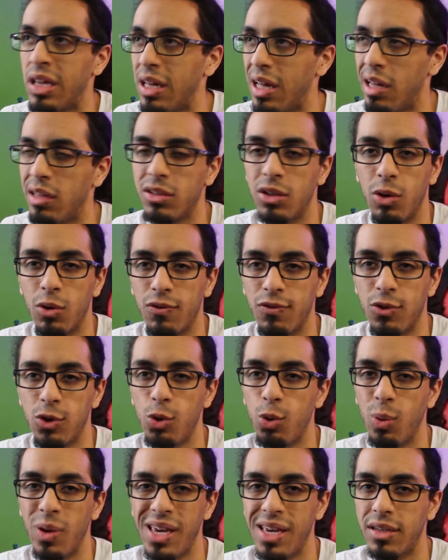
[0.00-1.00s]
I don't know, a
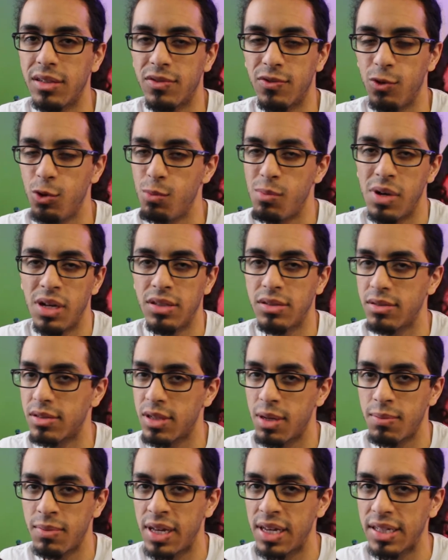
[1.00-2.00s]
few weeks, few months or
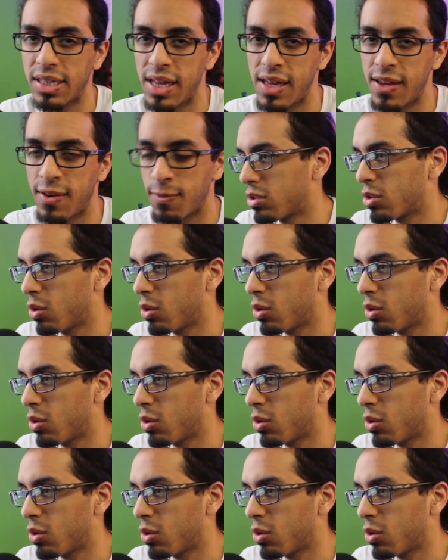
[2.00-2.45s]
something like that.